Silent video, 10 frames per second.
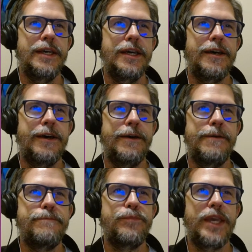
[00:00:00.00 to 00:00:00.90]

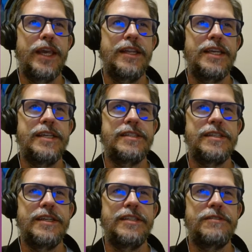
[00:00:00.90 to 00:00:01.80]
And
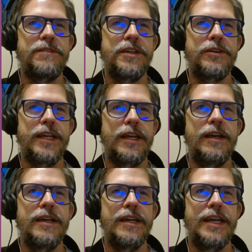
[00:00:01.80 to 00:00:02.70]
he's fearing
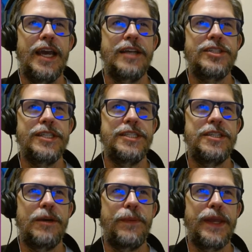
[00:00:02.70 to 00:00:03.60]
actually
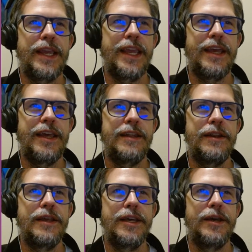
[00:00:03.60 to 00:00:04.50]
jumping in,
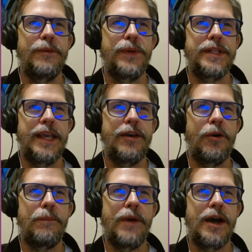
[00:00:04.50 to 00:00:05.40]
but they all
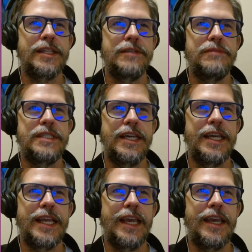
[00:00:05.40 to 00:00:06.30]
mocked him, saying,
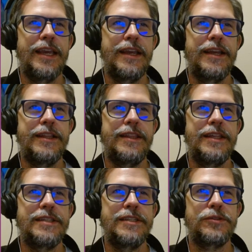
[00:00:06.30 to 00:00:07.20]
"Hey,
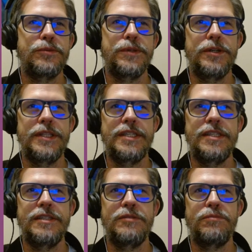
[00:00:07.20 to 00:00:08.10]
this is real. This
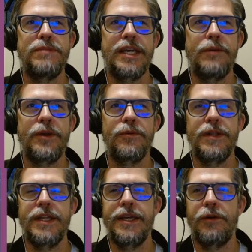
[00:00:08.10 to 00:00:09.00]
is becoming
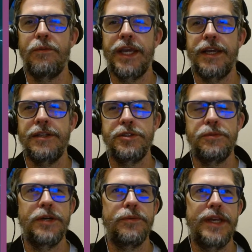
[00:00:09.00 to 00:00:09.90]
really awake to
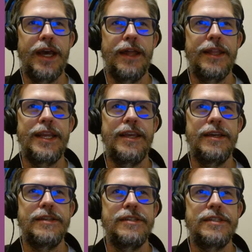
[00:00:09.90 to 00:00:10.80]
what reality
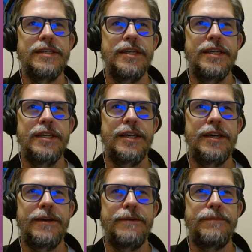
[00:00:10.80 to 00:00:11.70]
is.
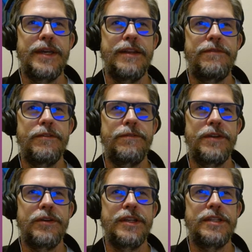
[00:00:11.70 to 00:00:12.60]
And if you're
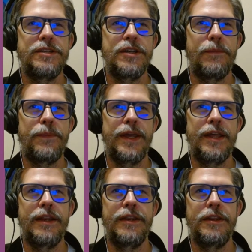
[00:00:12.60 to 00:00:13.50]
fearing to jump
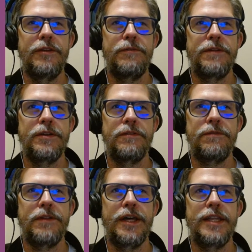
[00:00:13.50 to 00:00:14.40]
in, you fear the
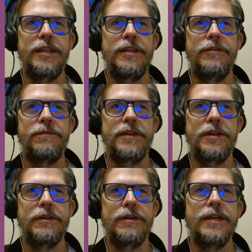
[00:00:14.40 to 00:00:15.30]
flood. You
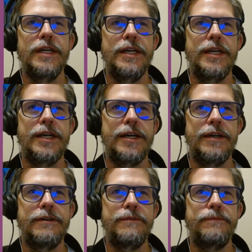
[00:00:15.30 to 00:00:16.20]
fear
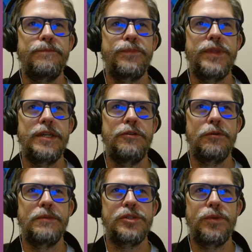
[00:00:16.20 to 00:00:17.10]
the
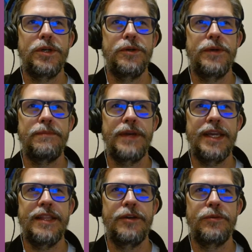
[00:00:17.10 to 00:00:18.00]
enormous woe and
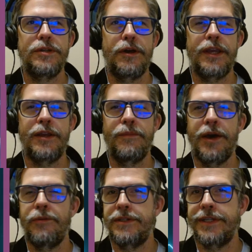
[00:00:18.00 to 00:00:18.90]
pain that we're talking
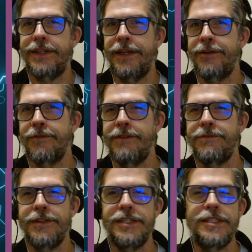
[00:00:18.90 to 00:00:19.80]
about," which I think
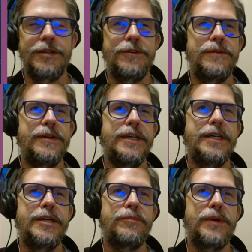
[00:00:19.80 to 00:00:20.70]
rightfully so.
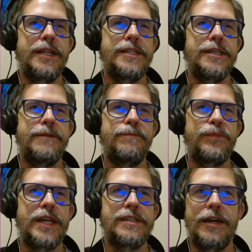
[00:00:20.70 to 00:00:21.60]
But
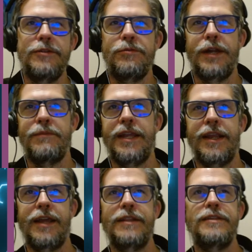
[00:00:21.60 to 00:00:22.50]
that's kind of what I'm getting
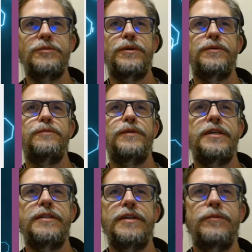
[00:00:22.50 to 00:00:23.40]
out of this poem. What do you
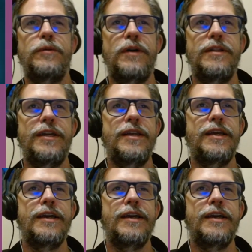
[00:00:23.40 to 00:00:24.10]
think, Robot Lady?